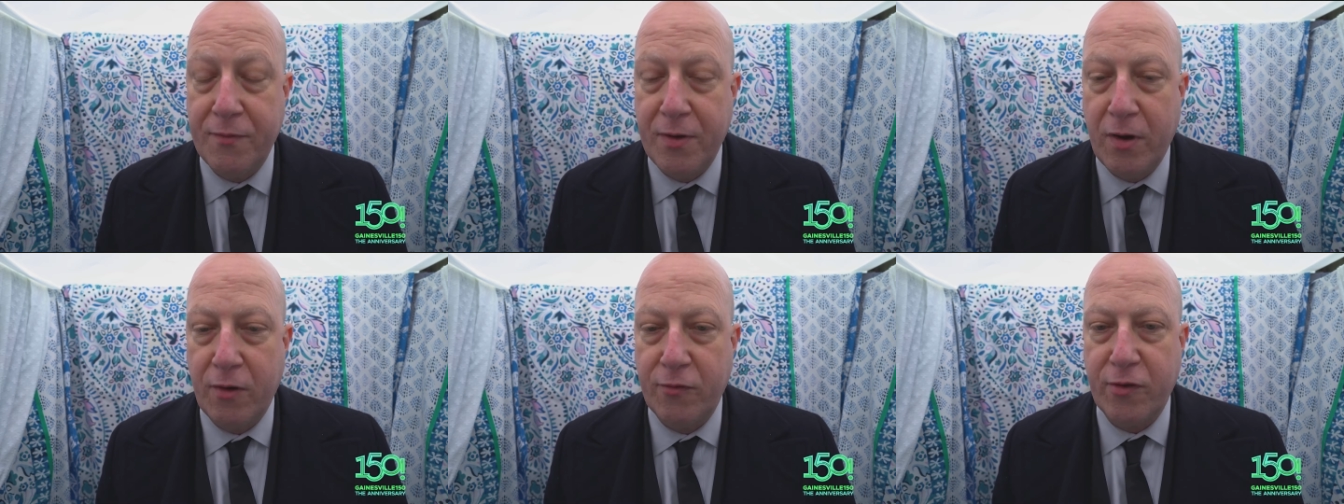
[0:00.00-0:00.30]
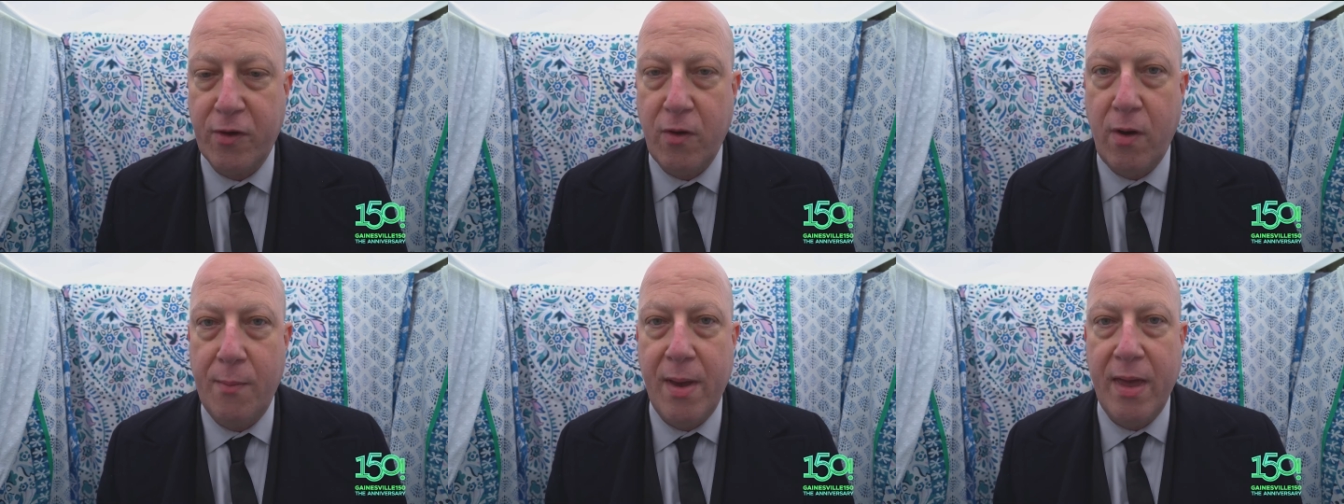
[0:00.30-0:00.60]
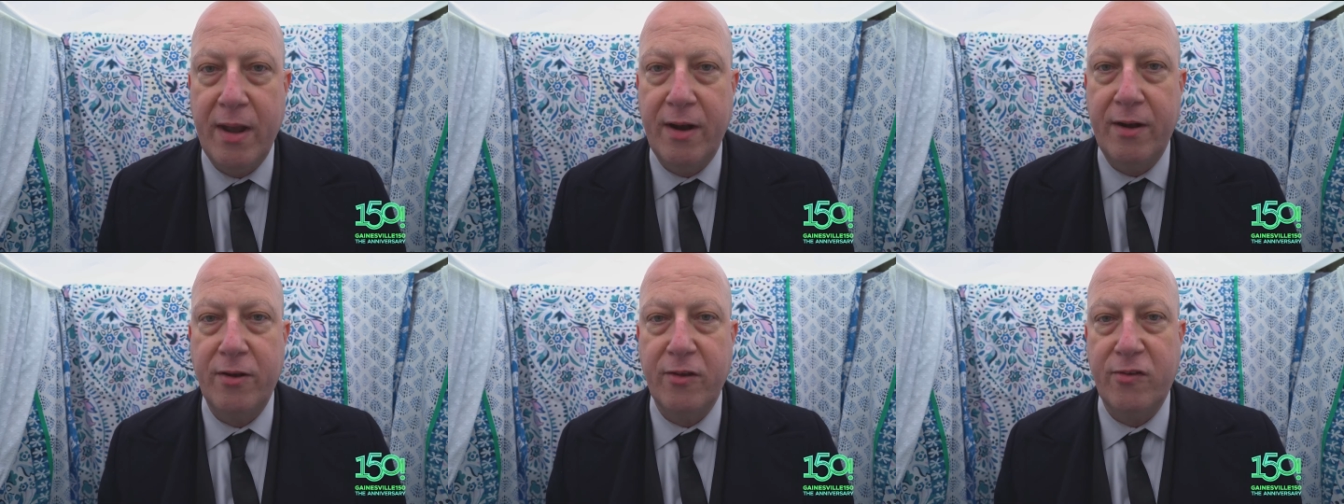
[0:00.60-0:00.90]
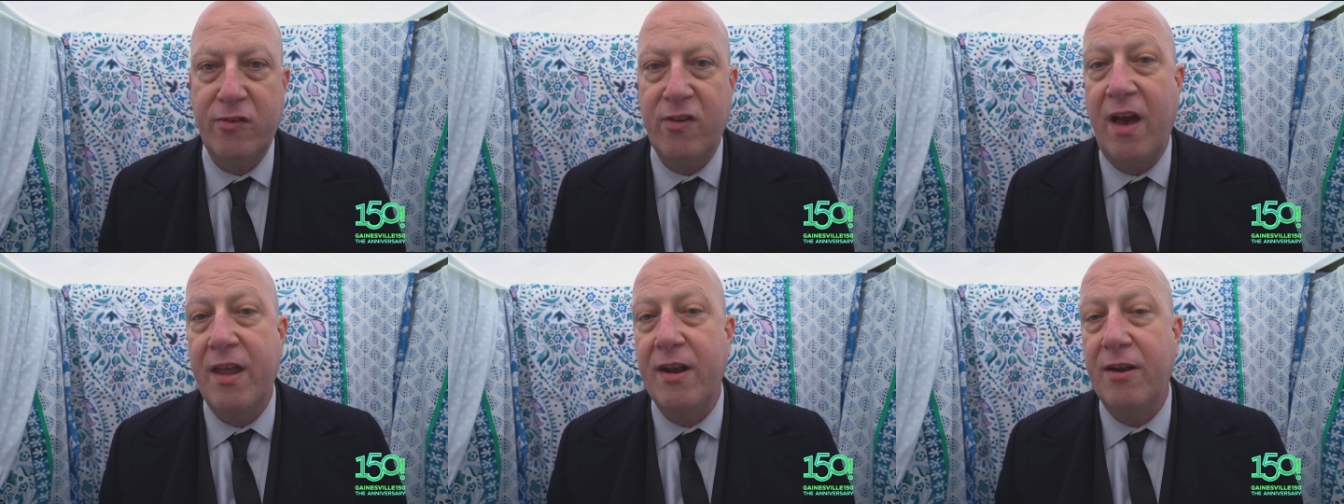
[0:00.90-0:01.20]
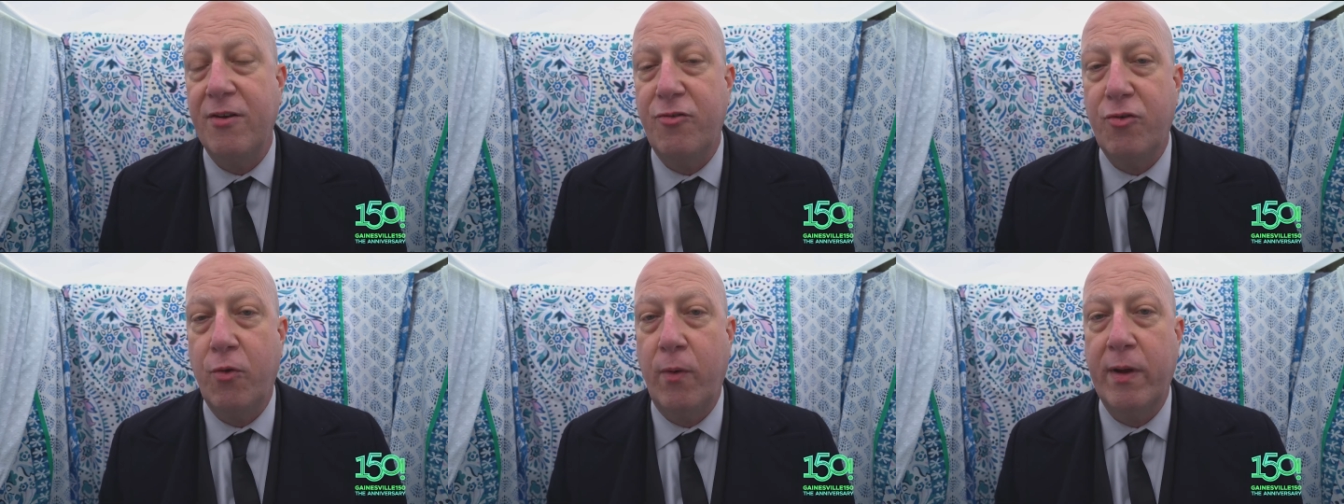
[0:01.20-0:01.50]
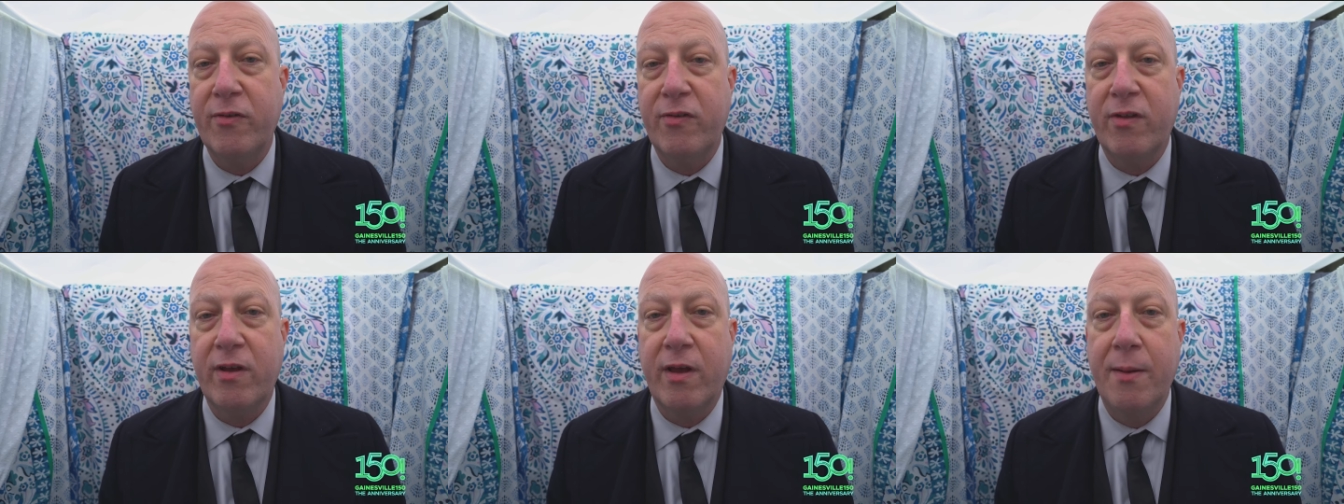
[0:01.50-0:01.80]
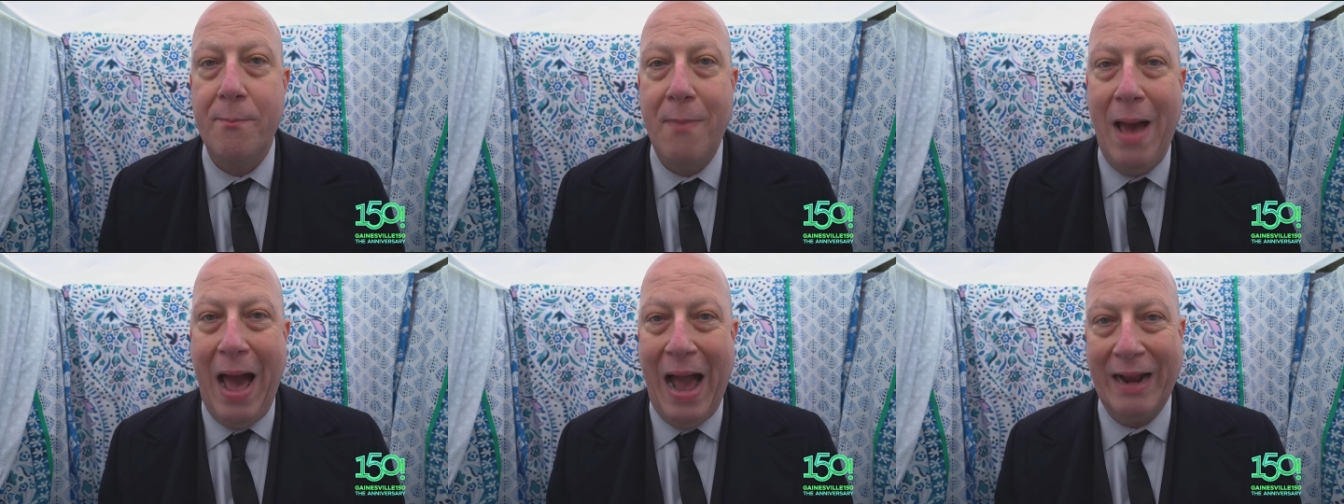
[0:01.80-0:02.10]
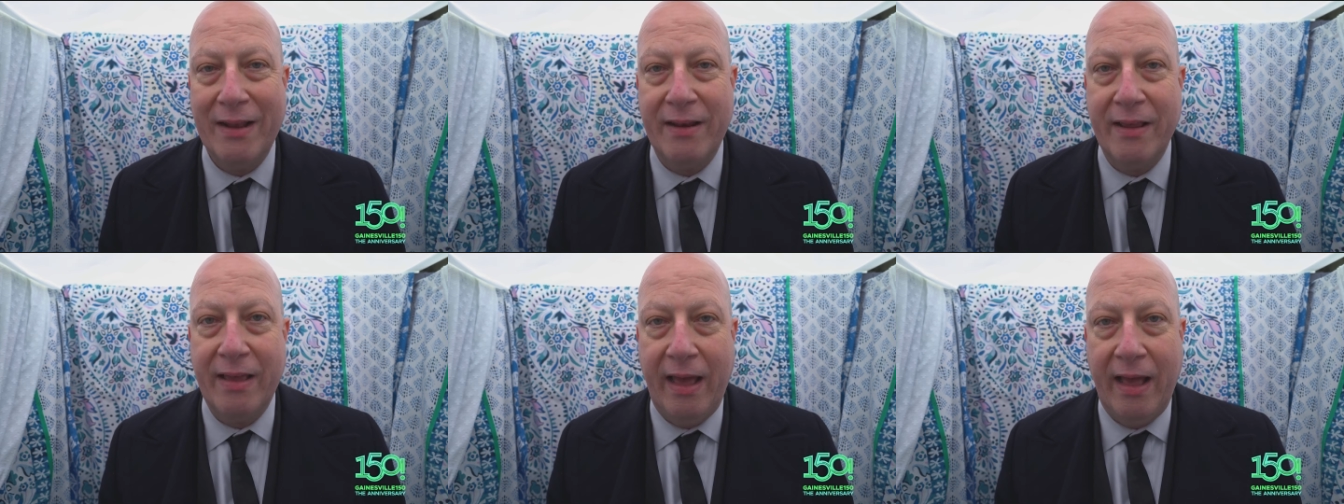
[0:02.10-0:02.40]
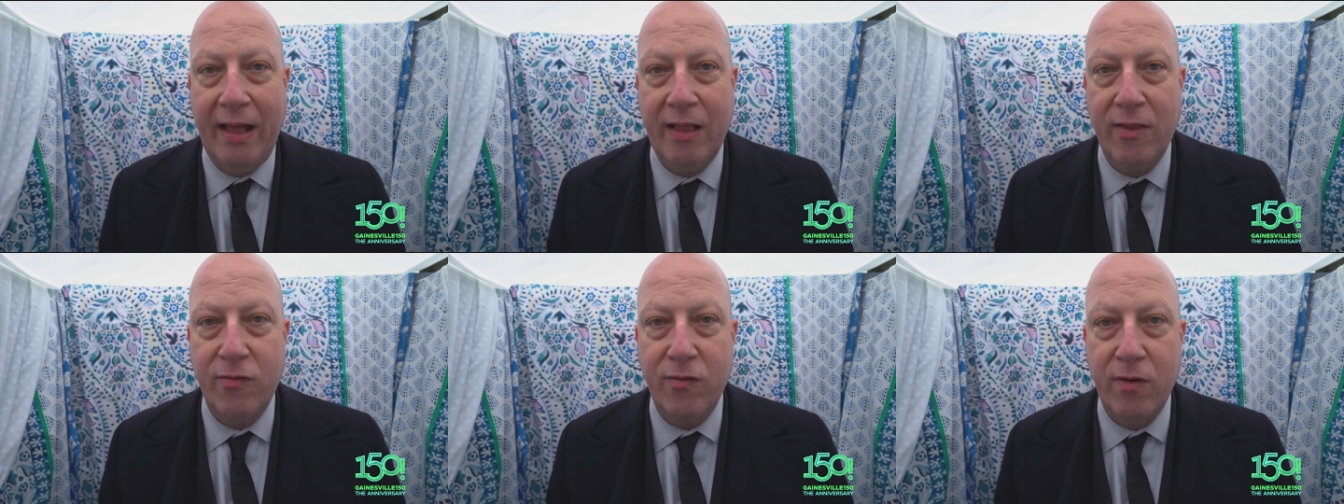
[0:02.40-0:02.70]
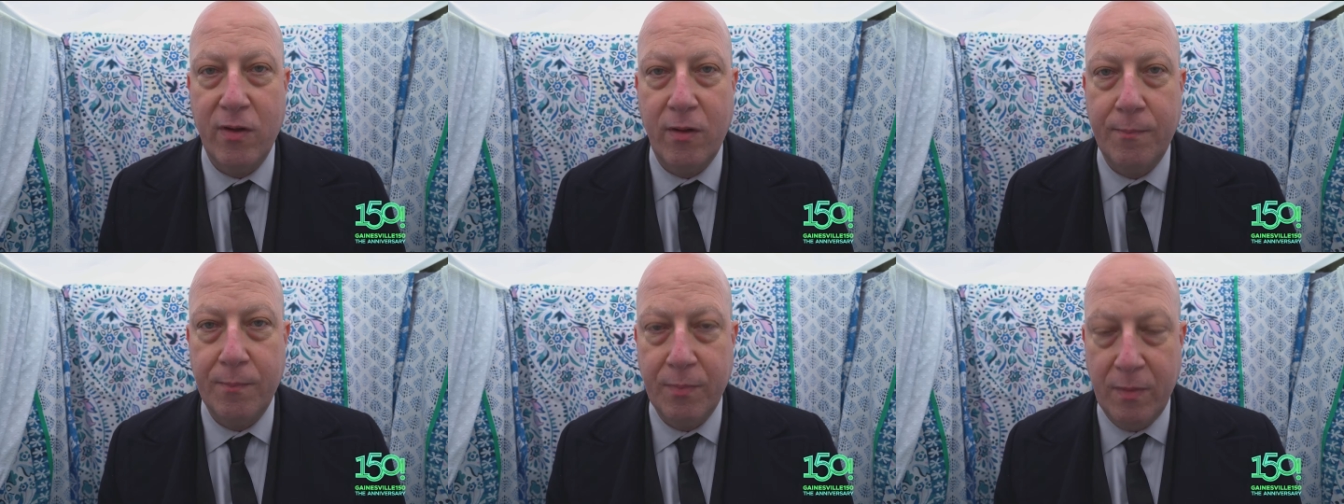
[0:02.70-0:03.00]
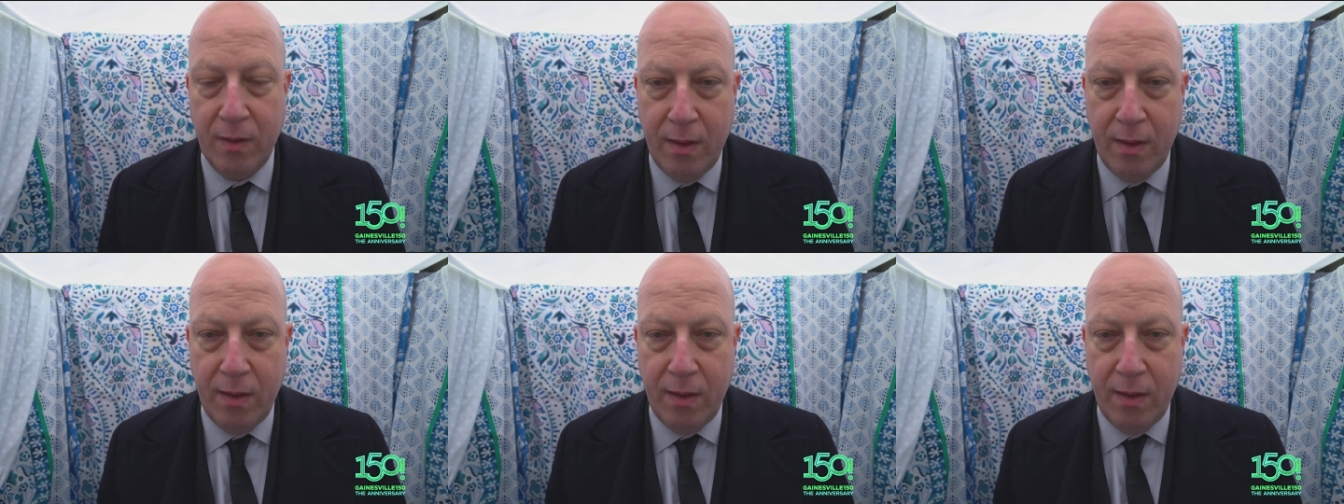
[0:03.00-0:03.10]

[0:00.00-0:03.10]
years ago I made a decided choice to come back to Gainesville.